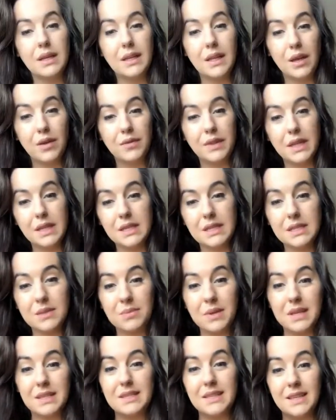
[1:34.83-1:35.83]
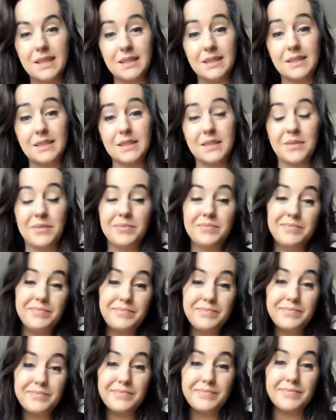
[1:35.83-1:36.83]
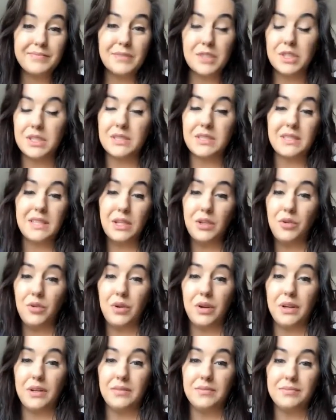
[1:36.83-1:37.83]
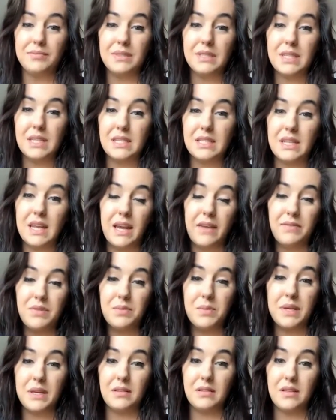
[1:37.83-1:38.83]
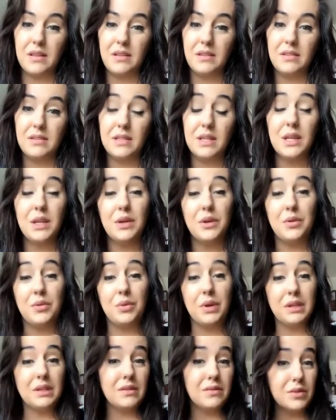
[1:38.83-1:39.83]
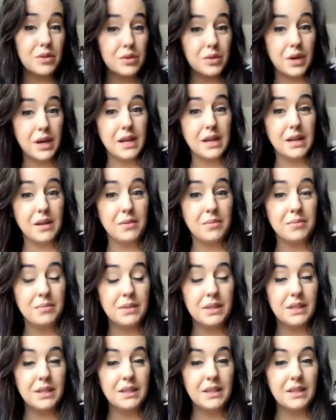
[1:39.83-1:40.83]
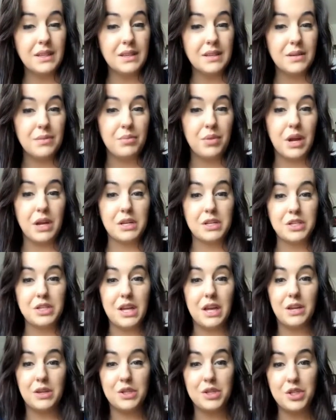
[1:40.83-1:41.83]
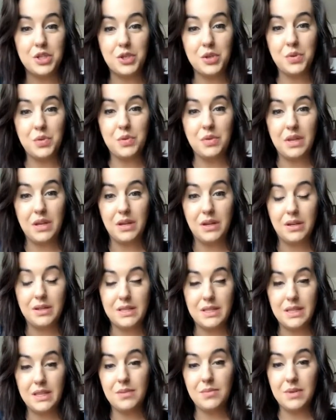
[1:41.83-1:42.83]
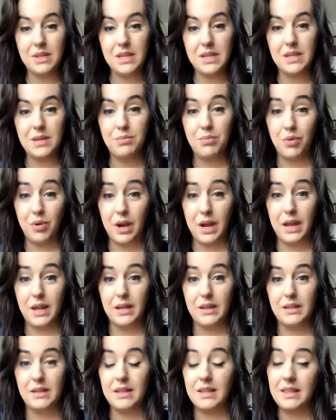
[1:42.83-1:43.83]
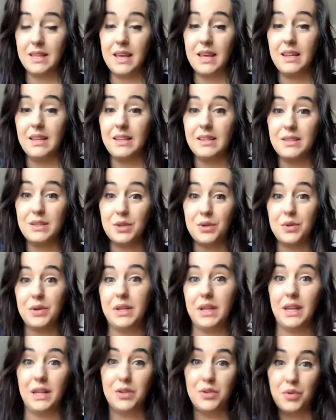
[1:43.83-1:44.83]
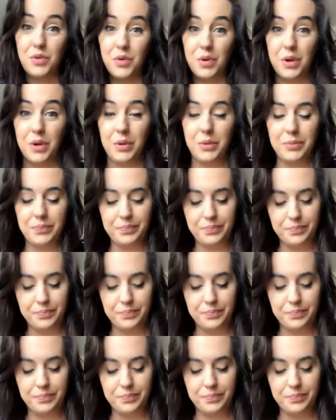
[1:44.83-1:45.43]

Now if that doesn't make sense, just ignore it. Doesn't have to make sense. Red Devil Kratom branched out to their CBD brand, and that is Green Angel oil.